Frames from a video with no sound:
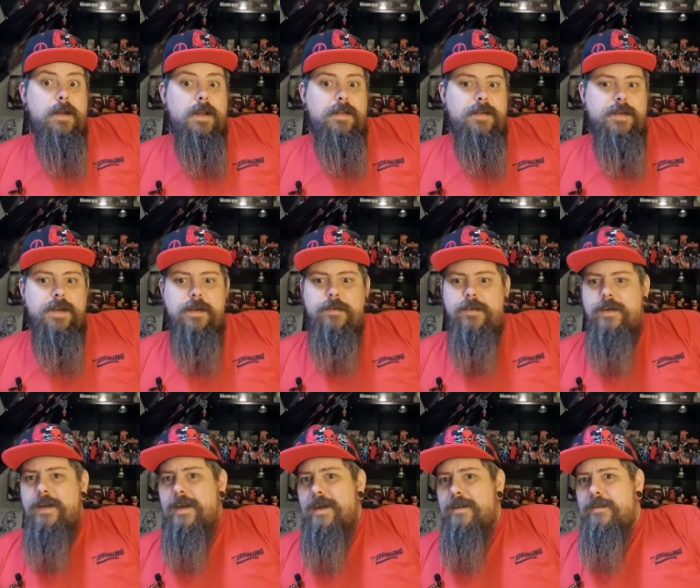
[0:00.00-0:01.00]
Hey there, geeks and
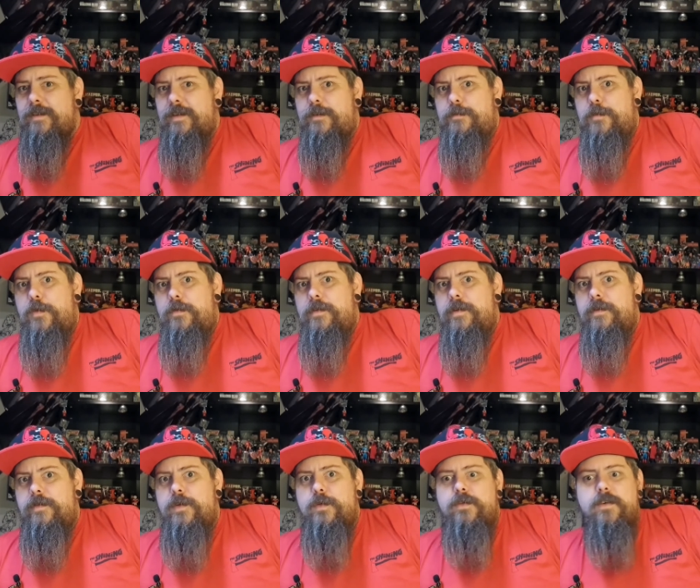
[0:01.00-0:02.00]
geekettes, it's movie
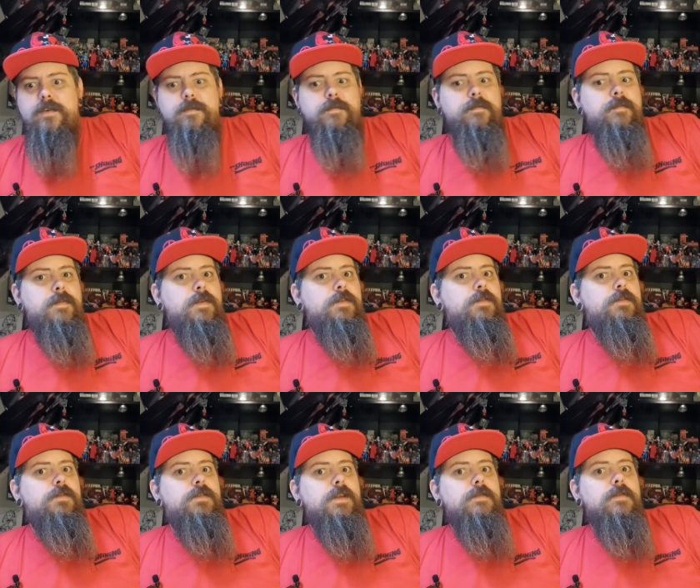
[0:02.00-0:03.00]
review time.
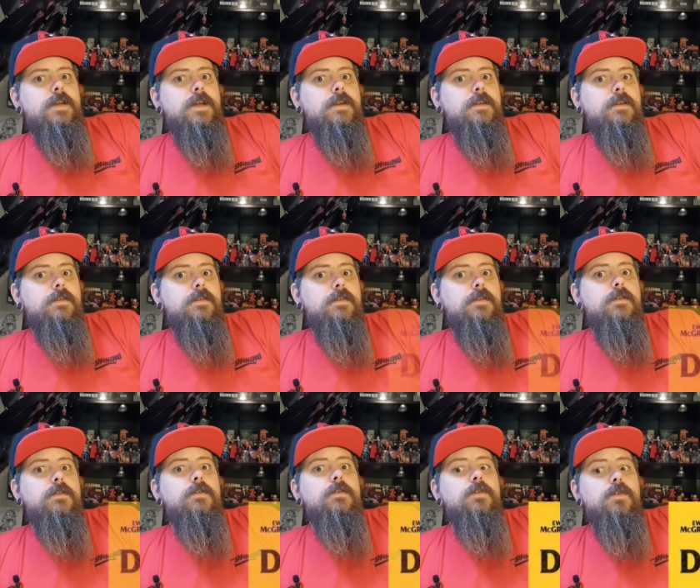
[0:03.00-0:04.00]
Stephen King's
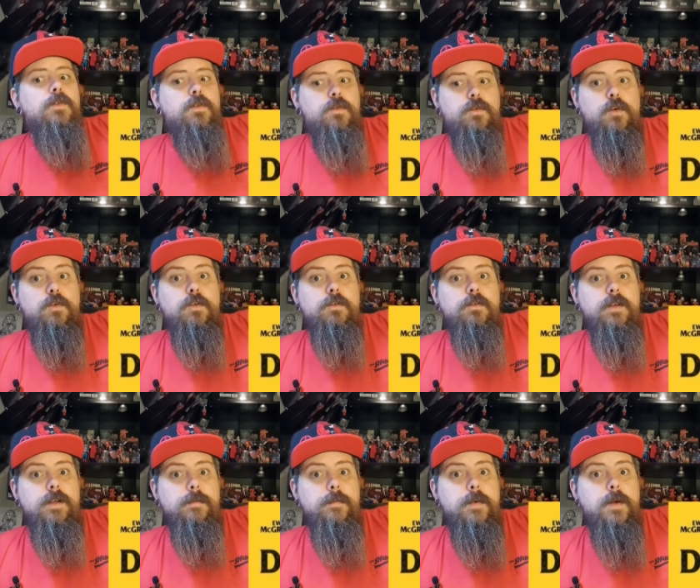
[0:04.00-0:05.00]
Doctor
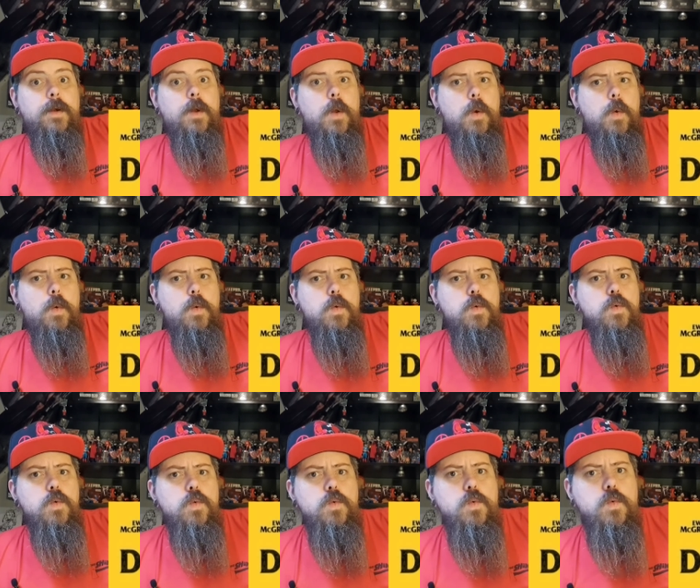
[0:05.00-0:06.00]
Sleep.
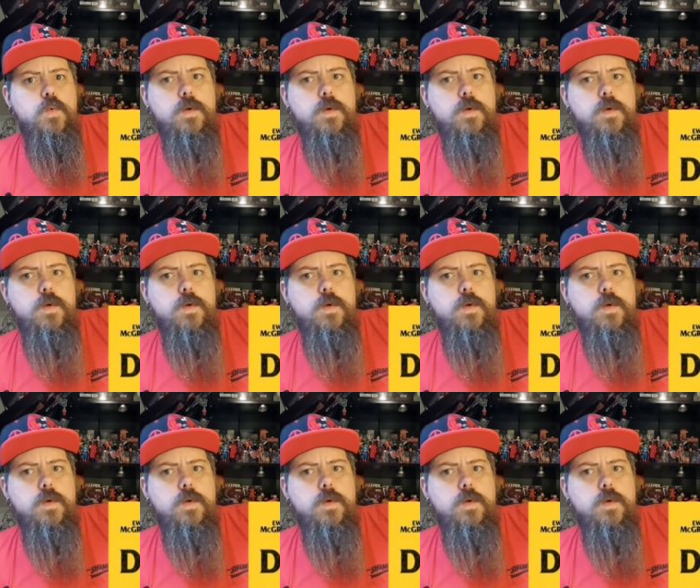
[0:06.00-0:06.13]
Ooh.